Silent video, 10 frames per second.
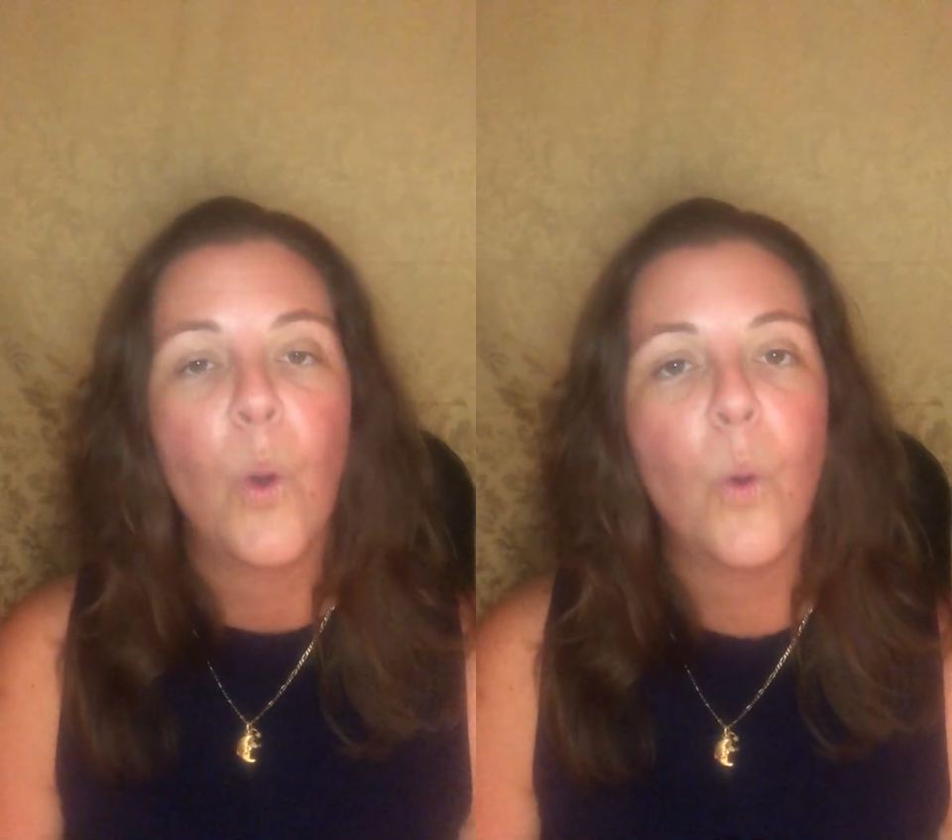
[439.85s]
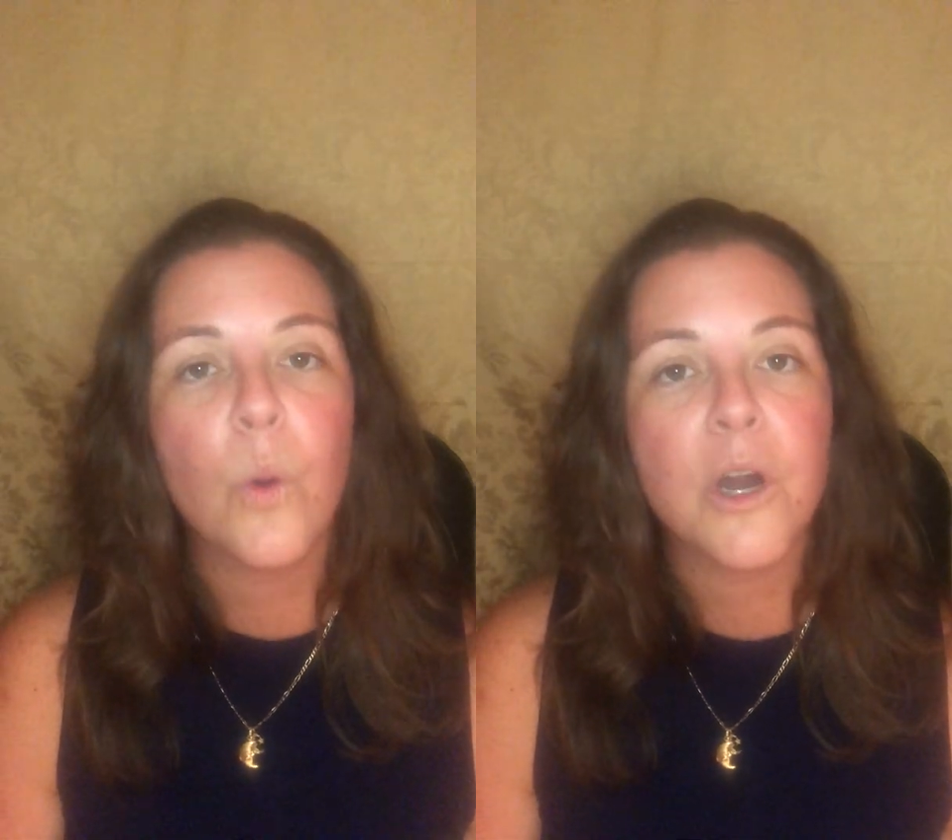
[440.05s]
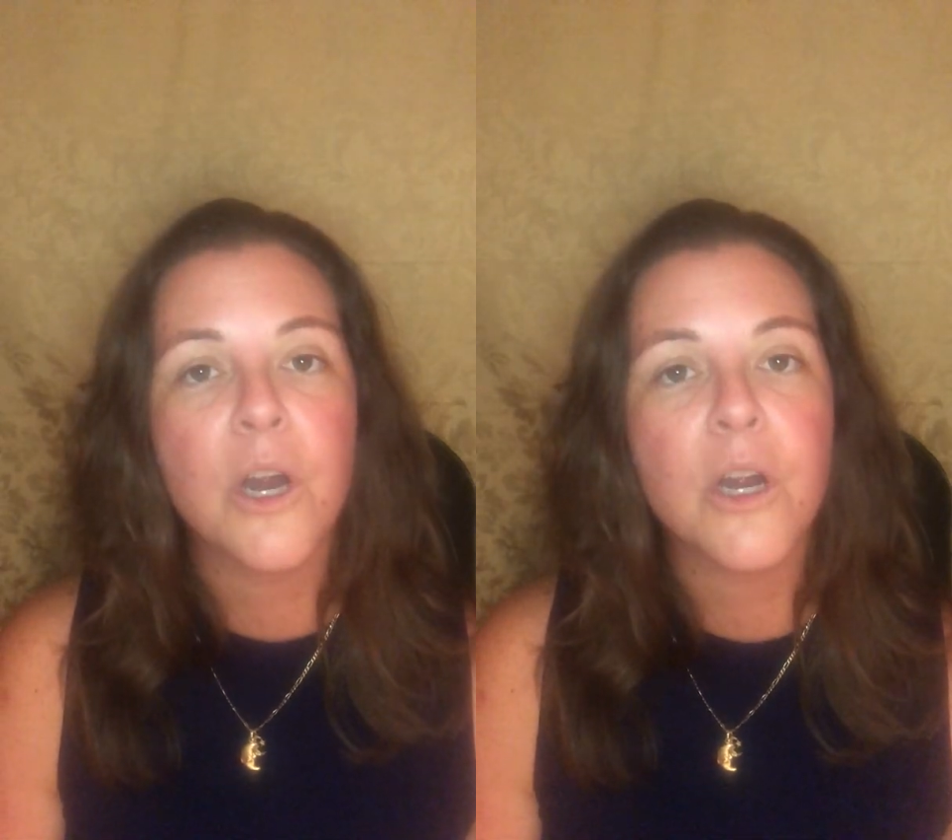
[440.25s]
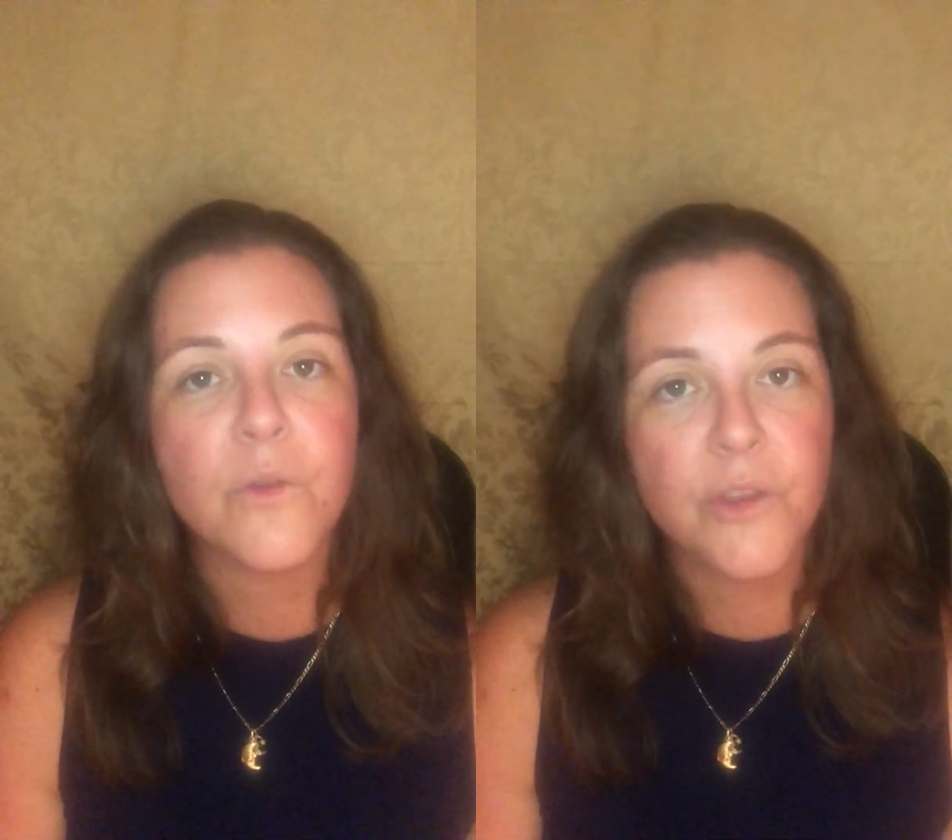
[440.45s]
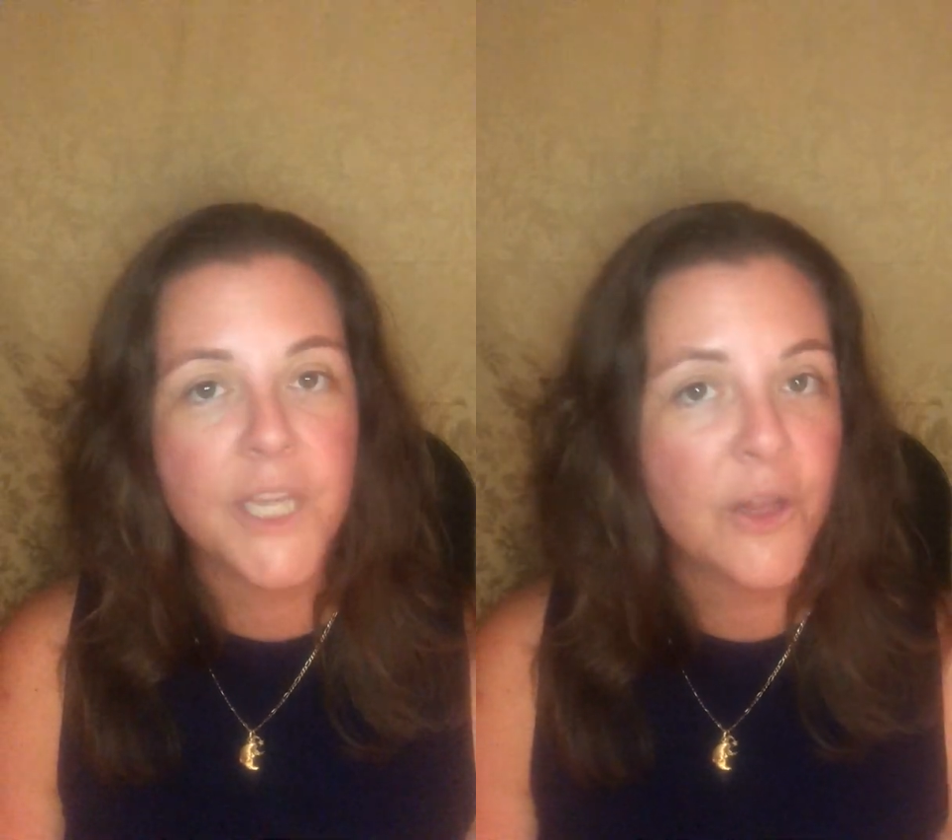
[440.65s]
or
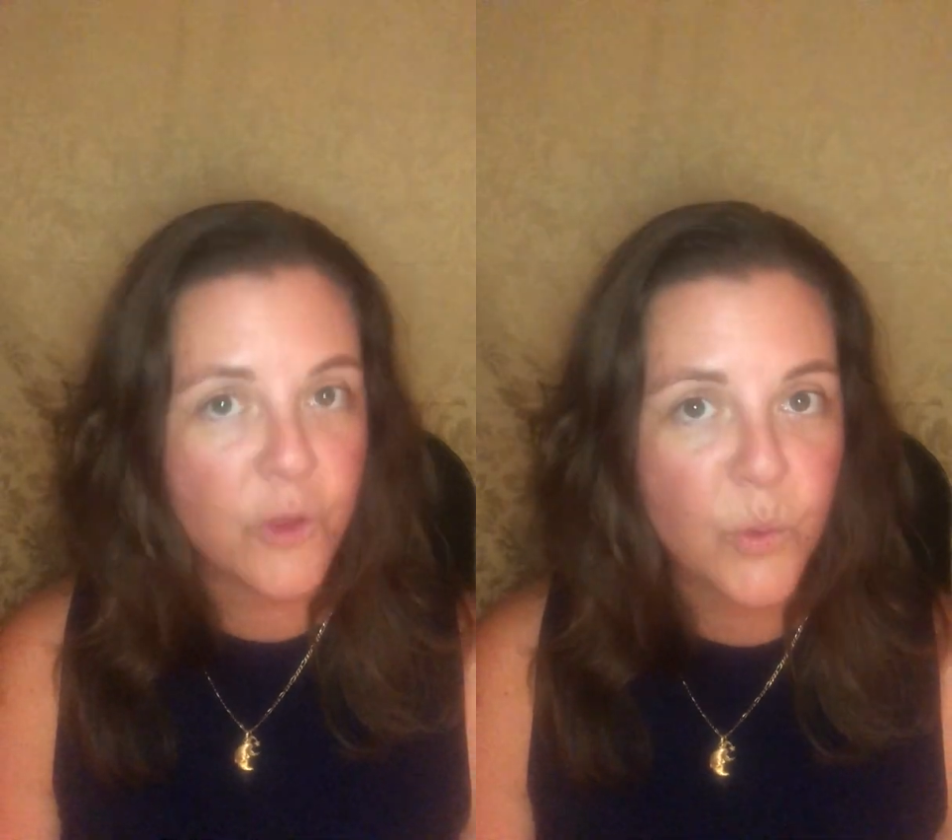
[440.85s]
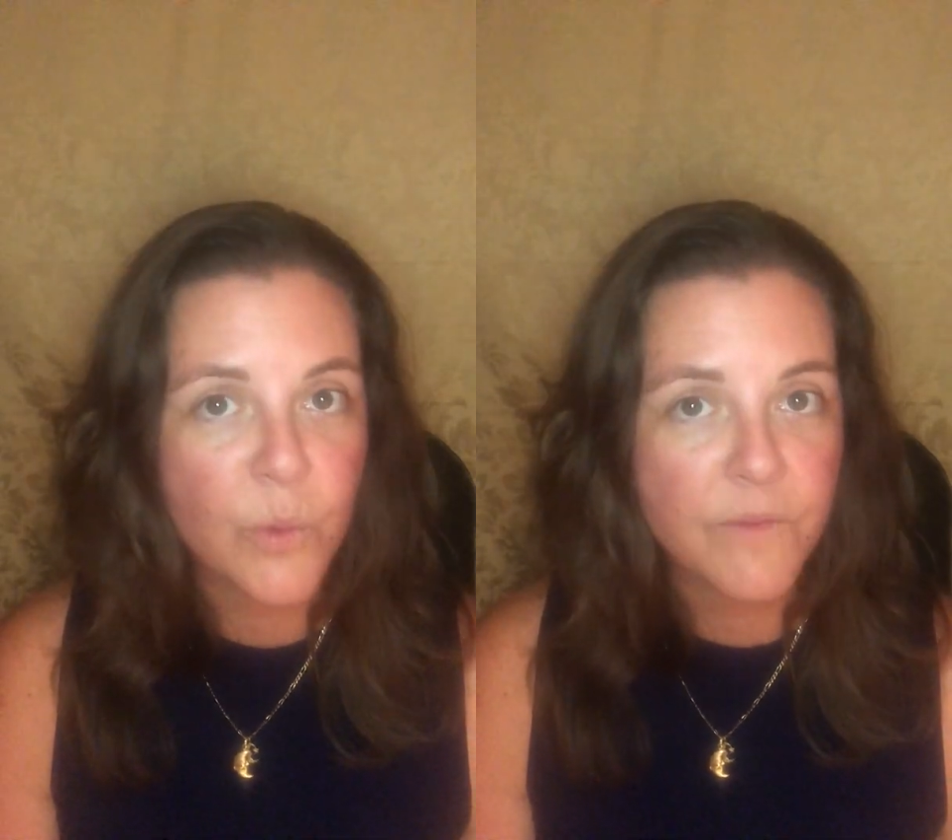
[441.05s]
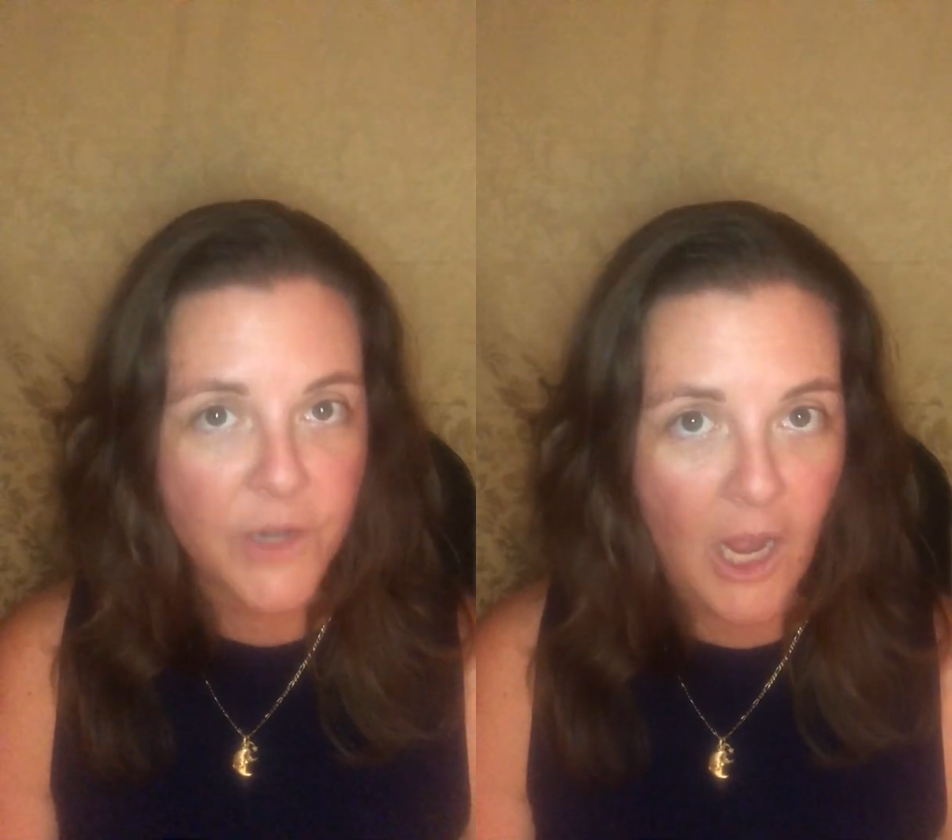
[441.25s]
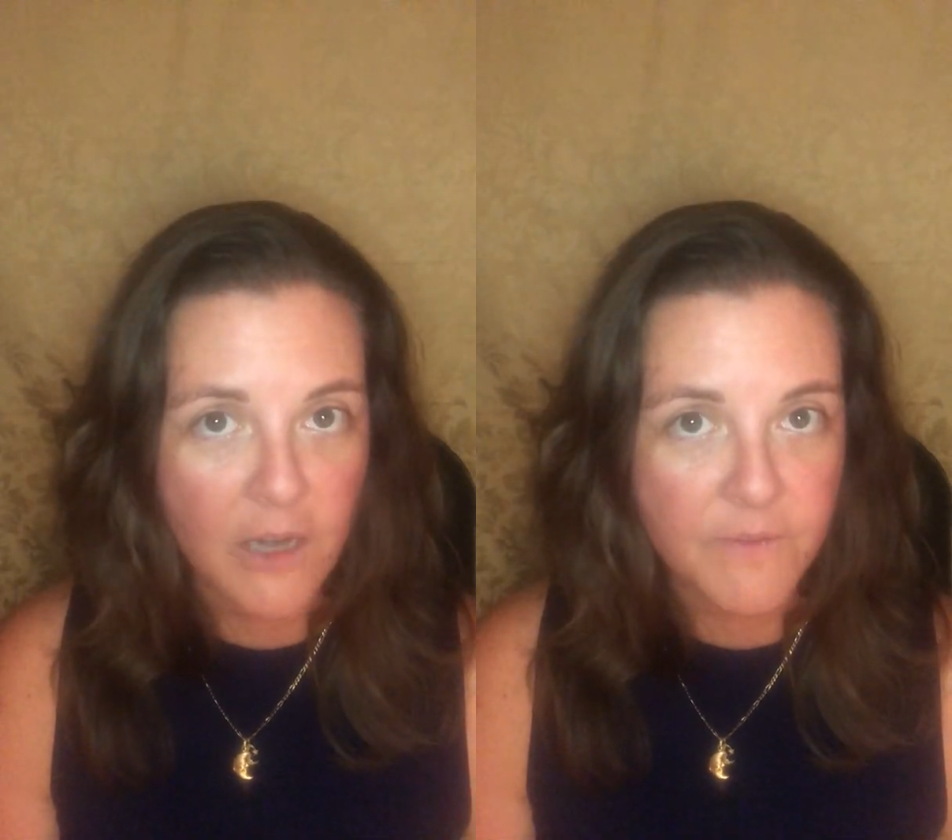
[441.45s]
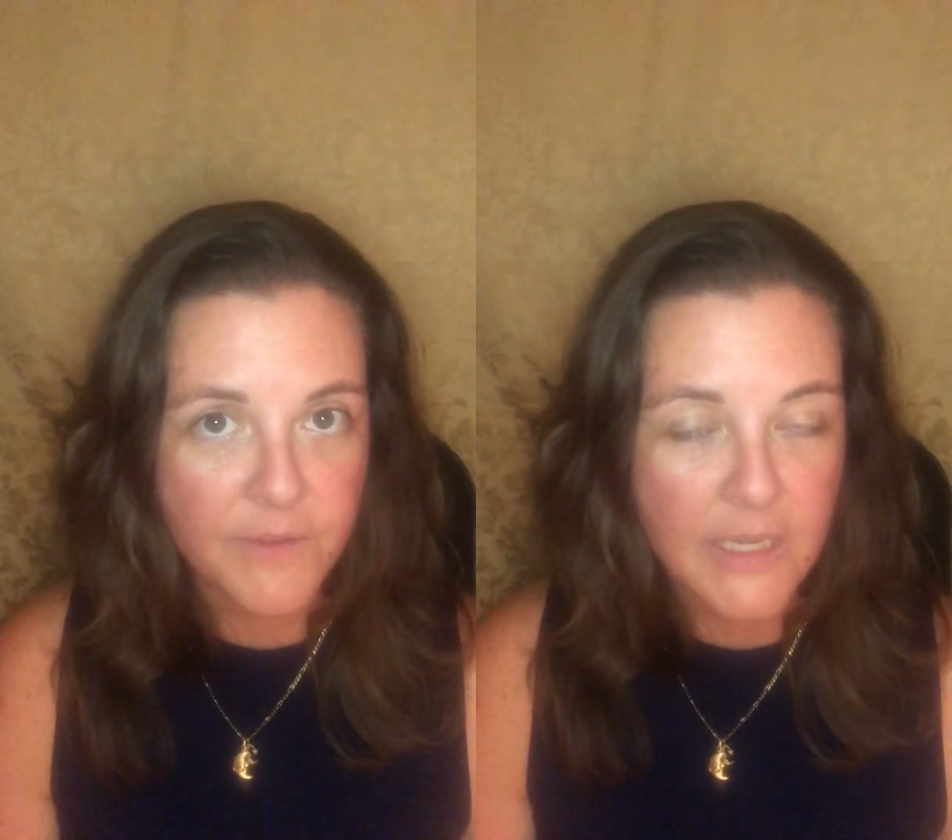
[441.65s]
Christina Stuart
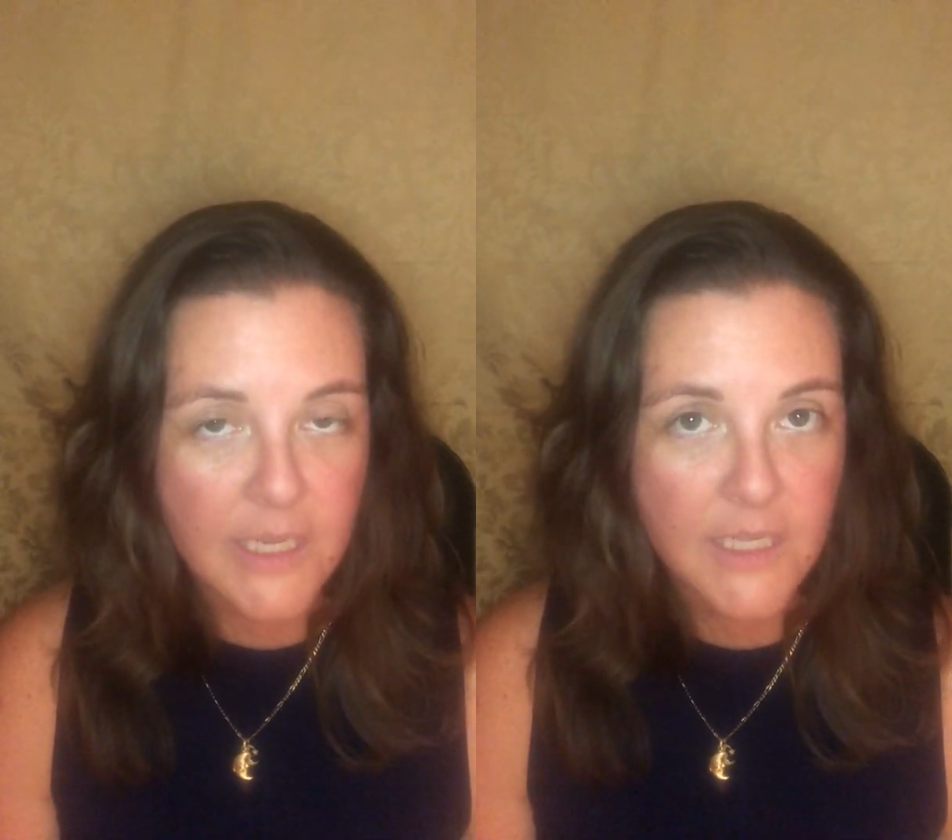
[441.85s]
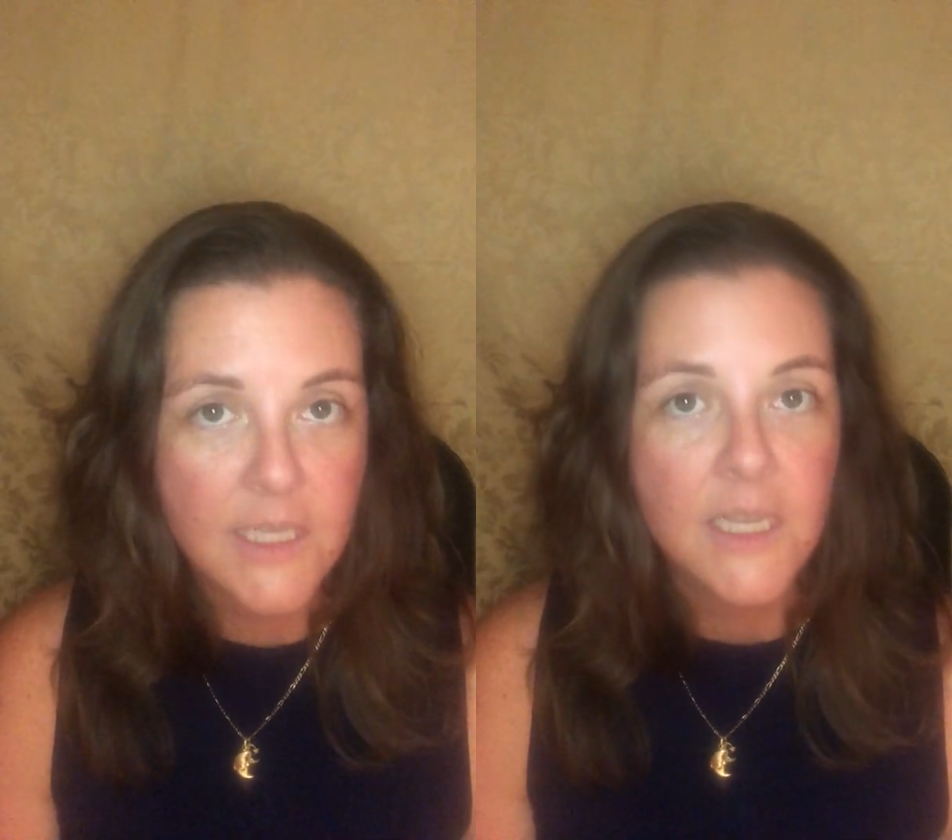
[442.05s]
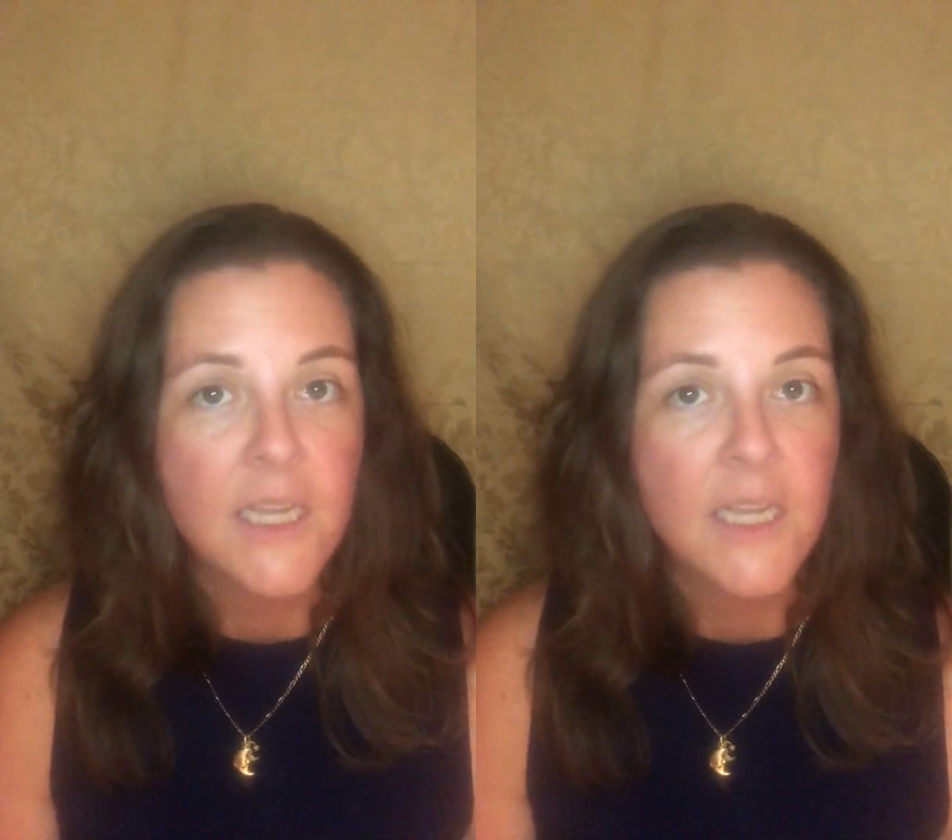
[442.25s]
Photography